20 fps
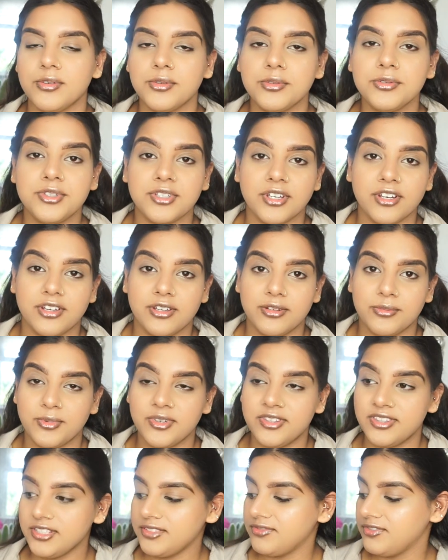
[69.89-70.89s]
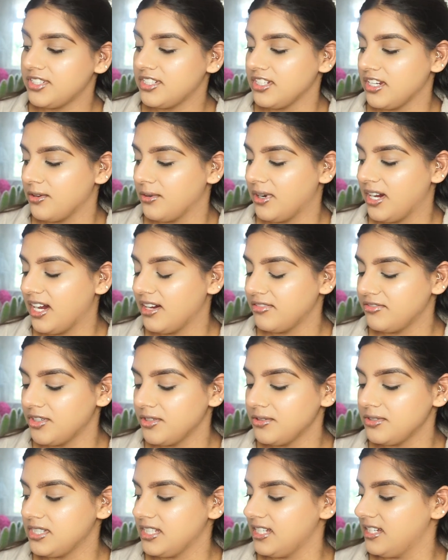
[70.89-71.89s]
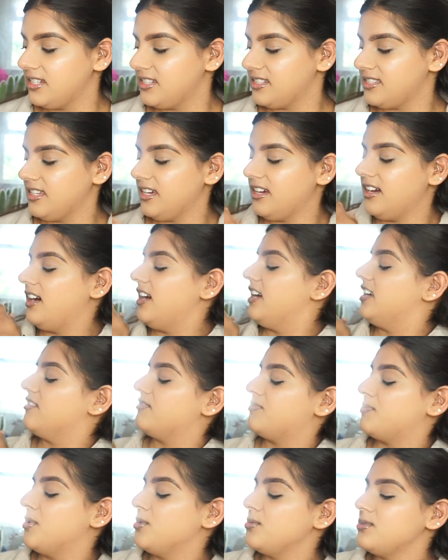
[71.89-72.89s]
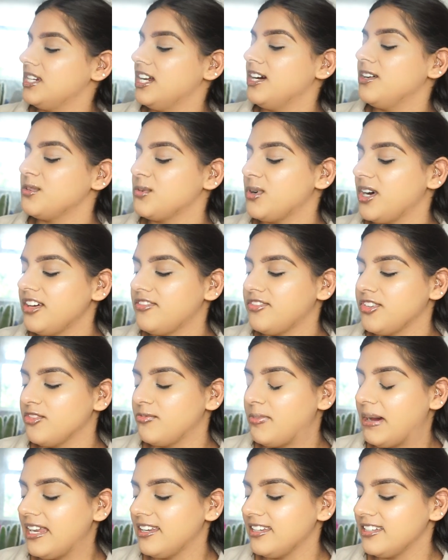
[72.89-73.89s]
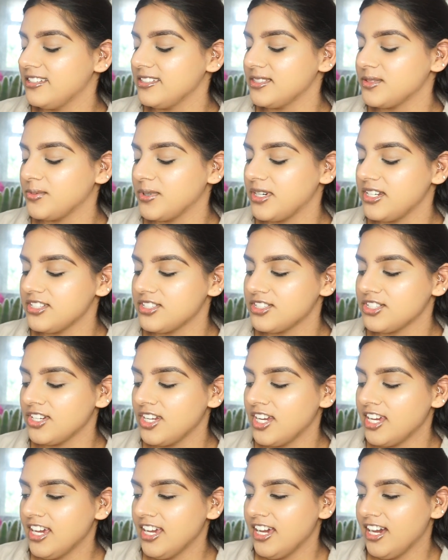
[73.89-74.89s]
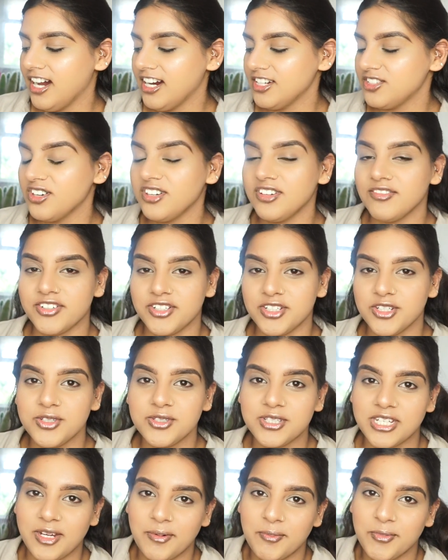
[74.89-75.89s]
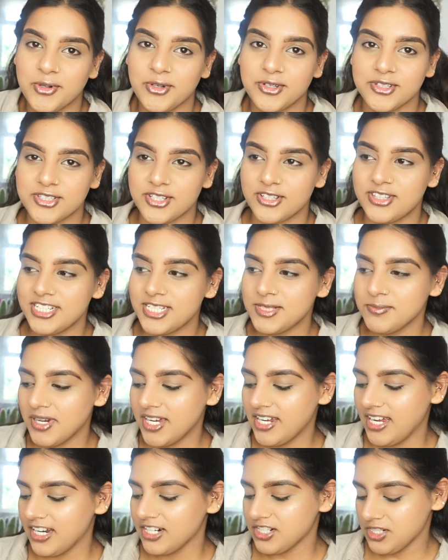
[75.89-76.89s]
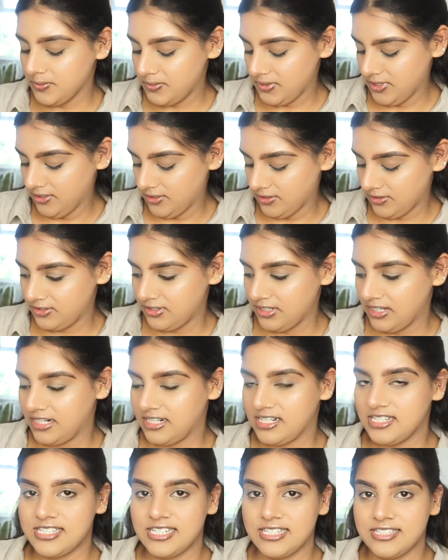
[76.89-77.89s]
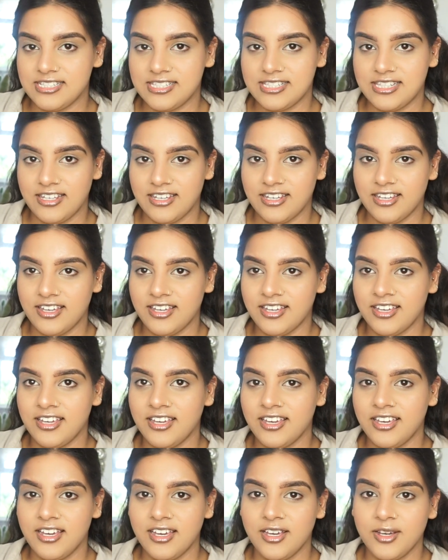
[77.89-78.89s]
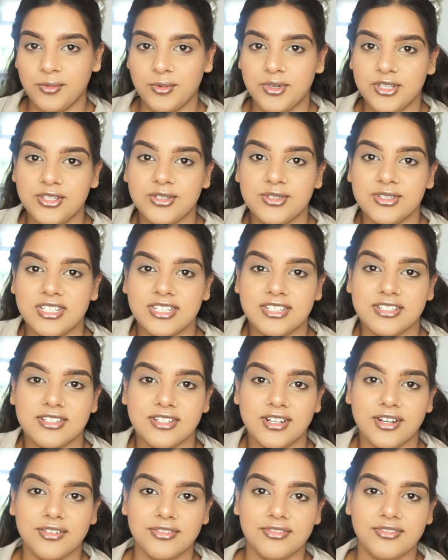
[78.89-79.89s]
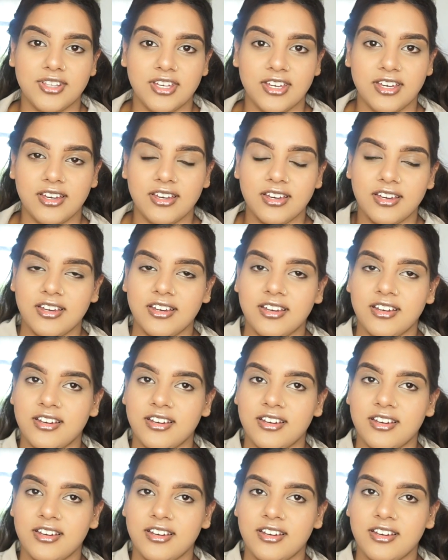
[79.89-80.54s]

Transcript: Also with this video I have noticed that I have pulled out quite a few palettes which I don't even use anymore, so this might actually be a good thing in a sense that we're using stuff that